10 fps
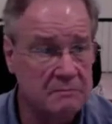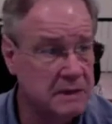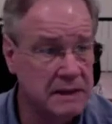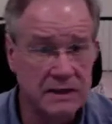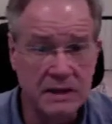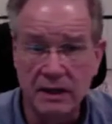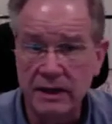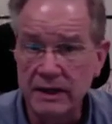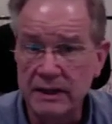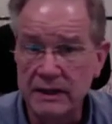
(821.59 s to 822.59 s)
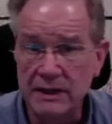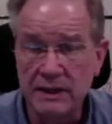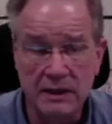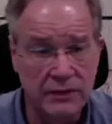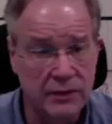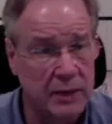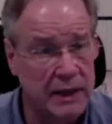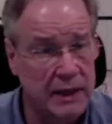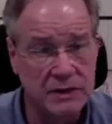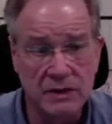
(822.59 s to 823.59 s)
It's hardly any skin off your
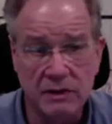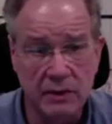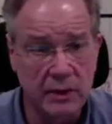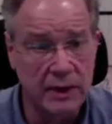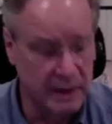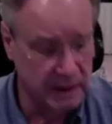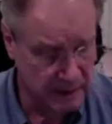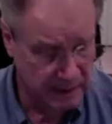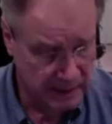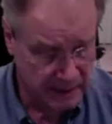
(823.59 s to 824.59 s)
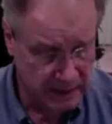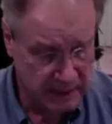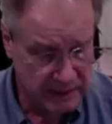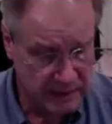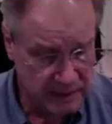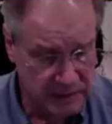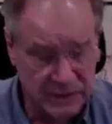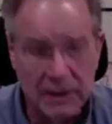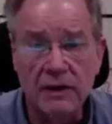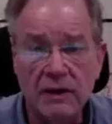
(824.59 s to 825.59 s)
back. It's a great way to
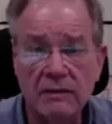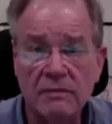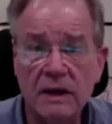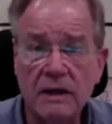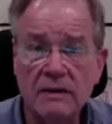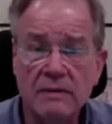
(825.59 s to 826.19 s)
start a